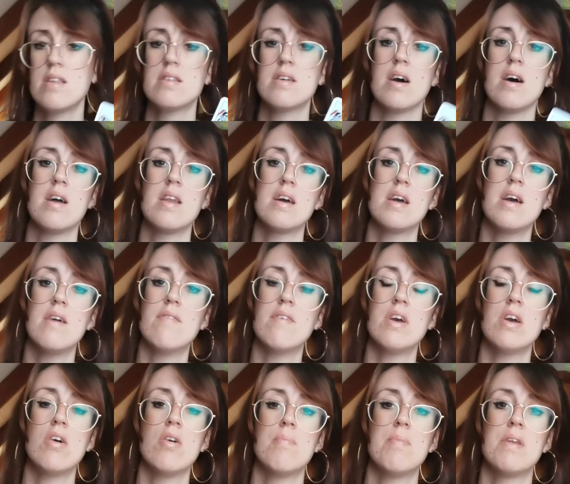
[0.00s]
is kind of
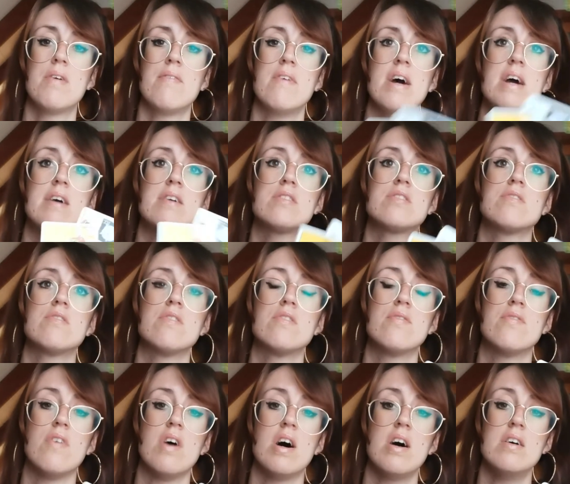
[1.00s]
giving you a bit of extra
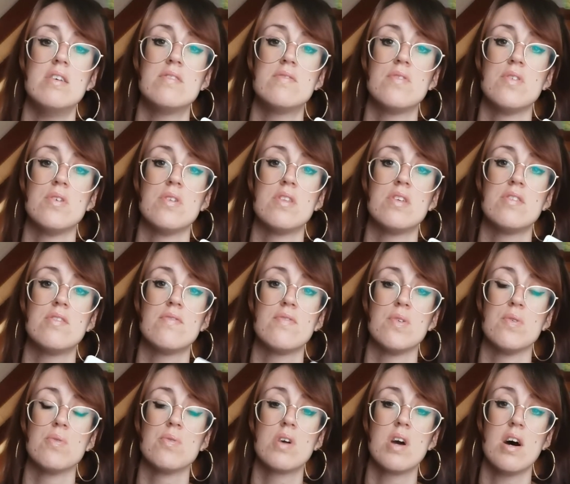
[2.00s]
advice for this
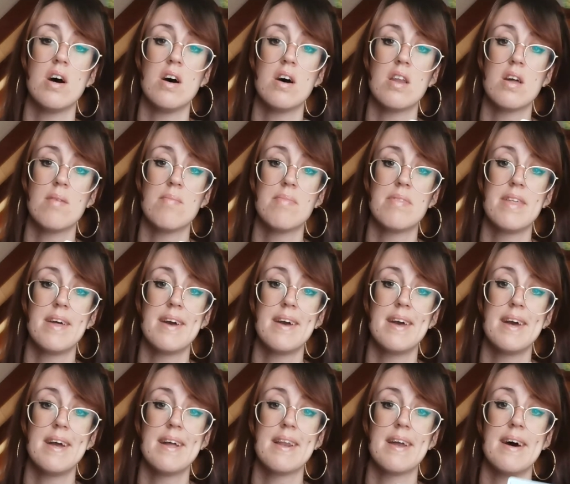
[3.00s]
Fool card, I'm
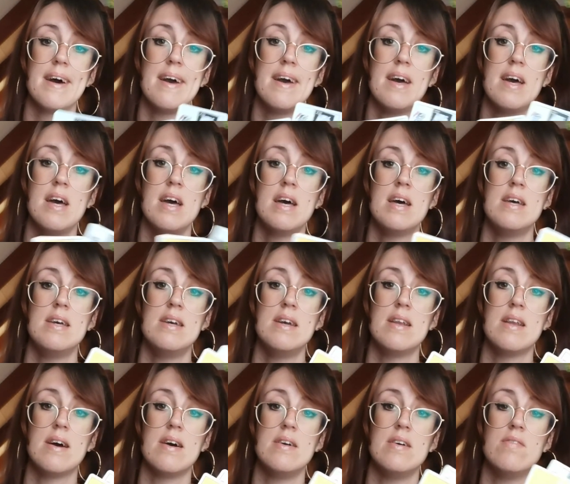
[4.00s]
thinking. Like, you
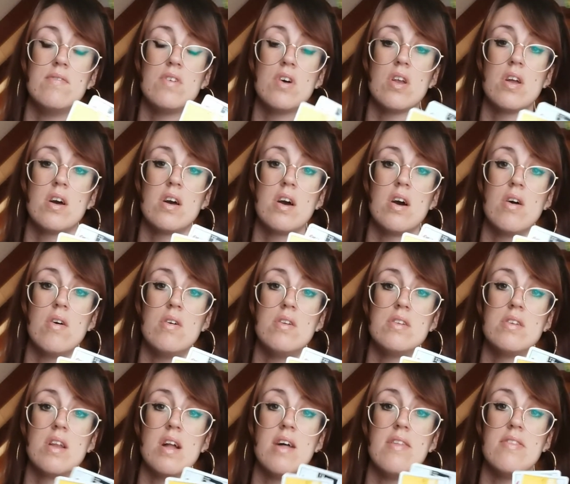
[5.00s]
know, you've got to go
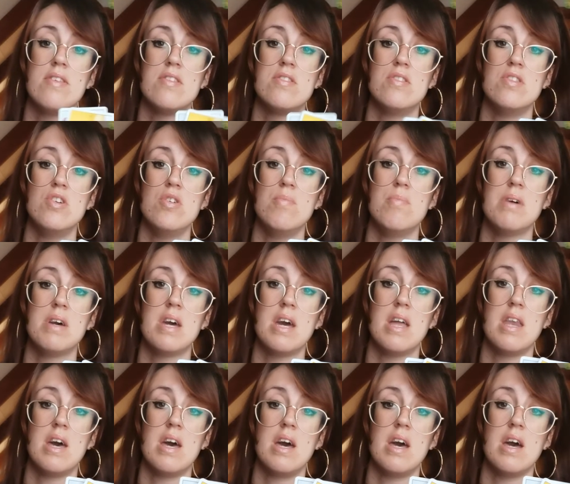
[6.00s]
into like this new
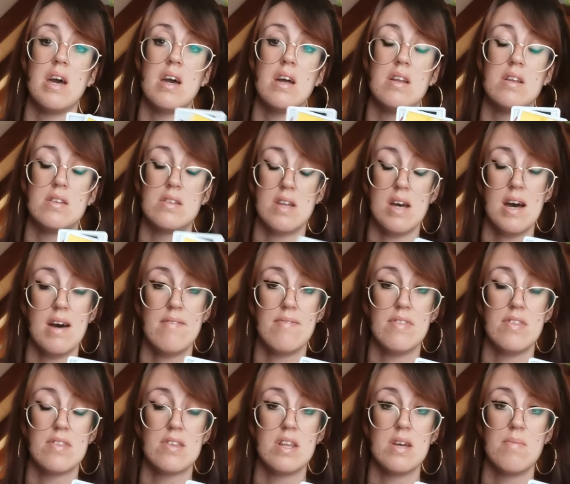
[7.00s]
beginning and have
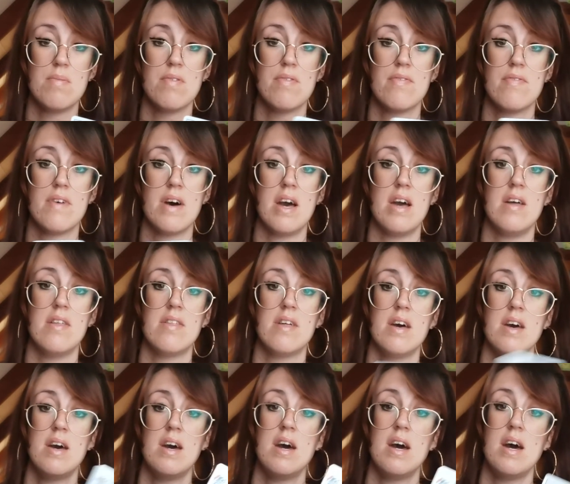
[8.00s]
this leap of faith.
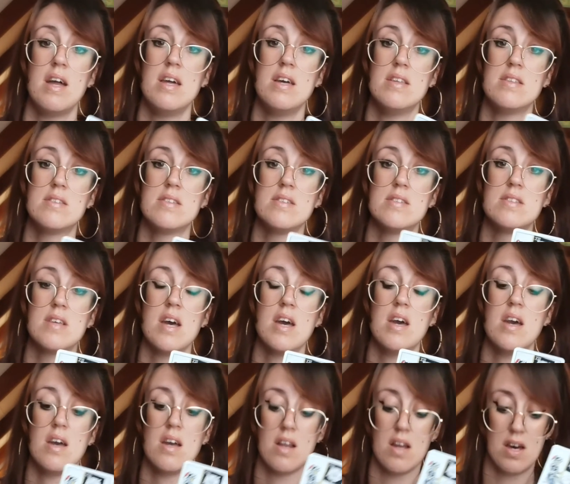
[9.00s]
And it's just
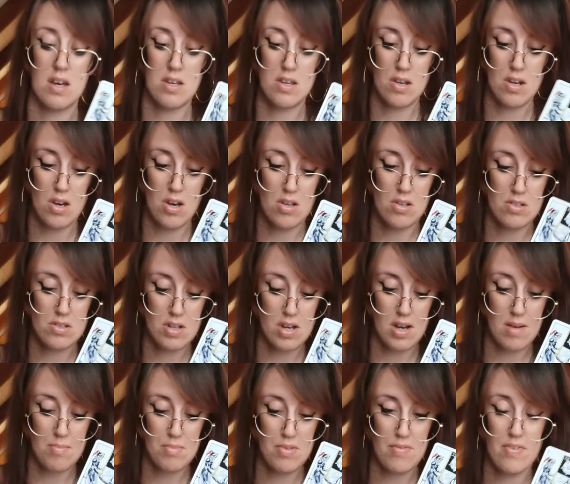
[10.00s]
saying like, you know,
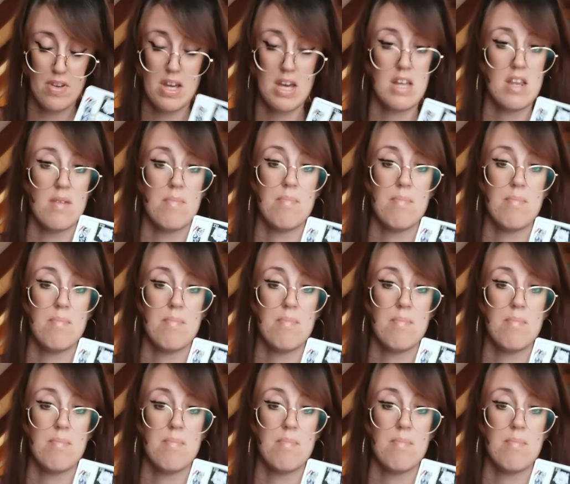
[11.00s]
time to forget